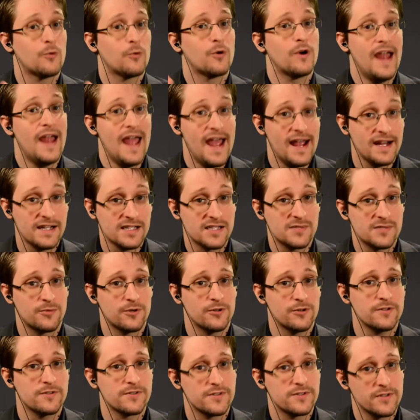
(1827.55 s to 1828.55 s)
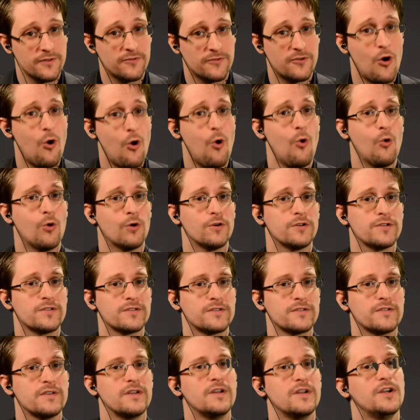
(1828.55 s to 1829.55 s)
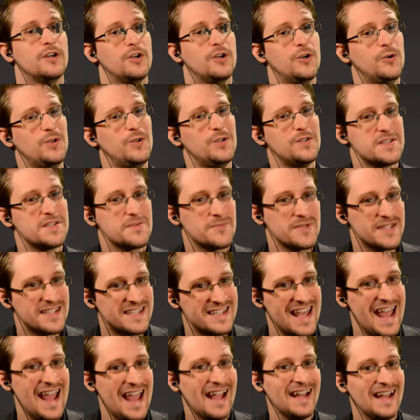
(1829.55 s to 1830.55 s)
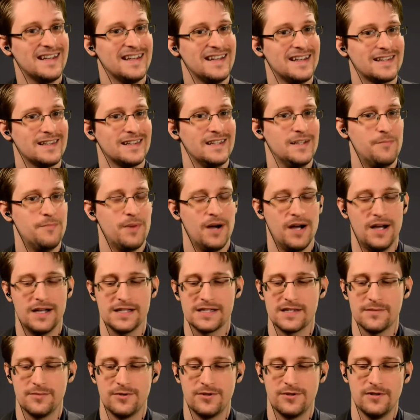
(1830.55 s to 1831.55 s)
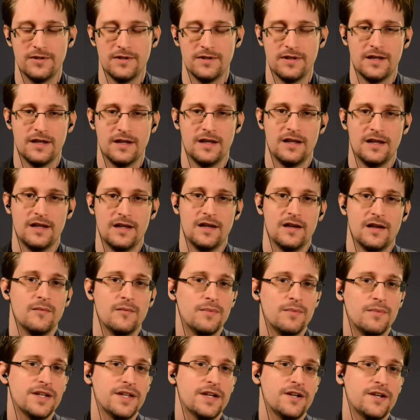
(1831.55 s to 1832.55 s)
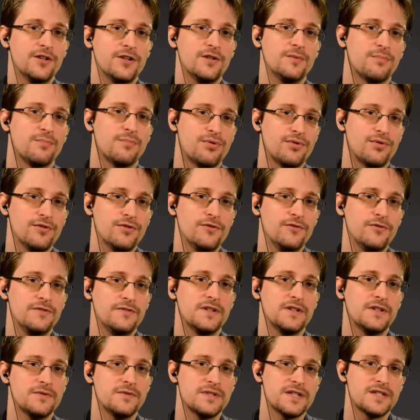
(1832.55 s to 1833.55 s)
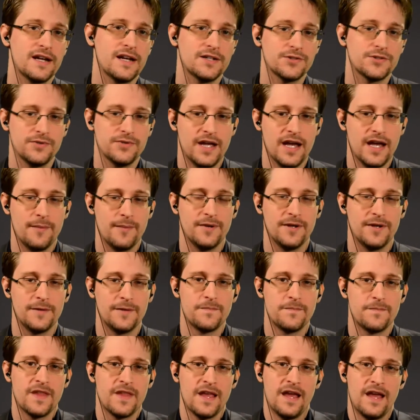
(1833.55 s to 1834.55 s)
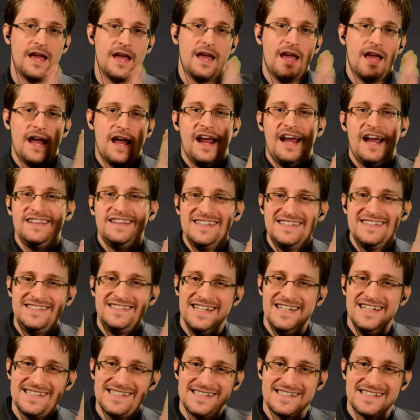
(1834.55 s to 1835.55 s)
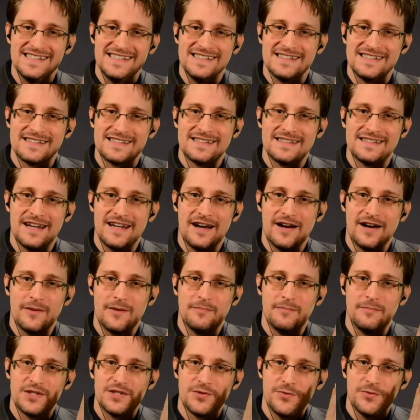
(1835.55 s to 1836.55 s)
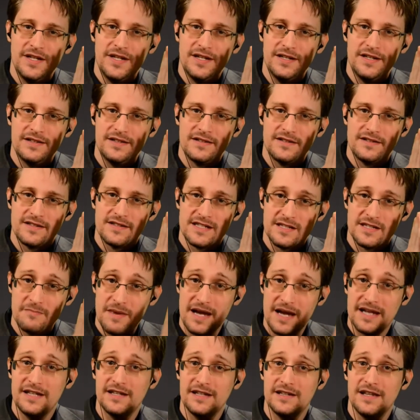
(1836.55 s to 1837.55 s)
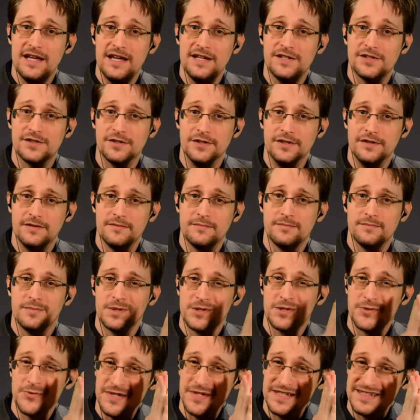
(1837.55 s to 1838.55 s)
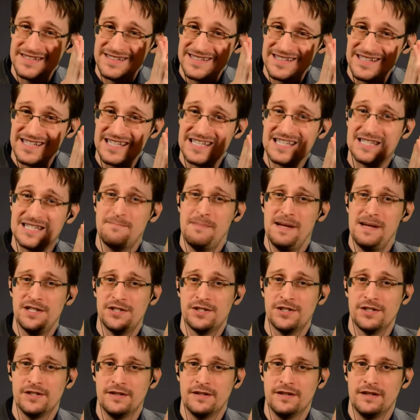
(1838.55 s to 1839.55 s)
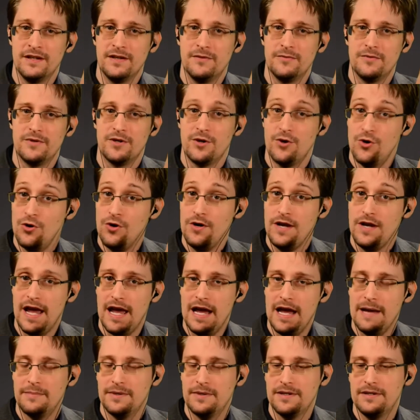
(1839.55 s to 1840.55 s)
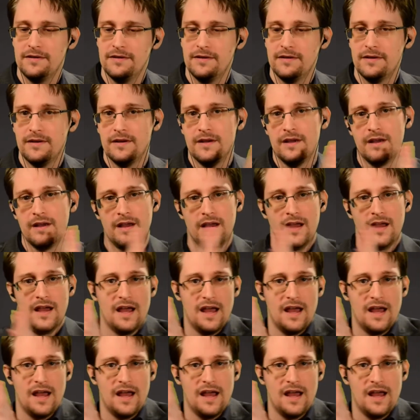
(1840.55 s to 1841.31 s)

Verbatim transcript: There were experts, of course, who knew this was technically possible, but they couldn't prove that it was actually happening. And the distance there between speculation, between suspicion could happen,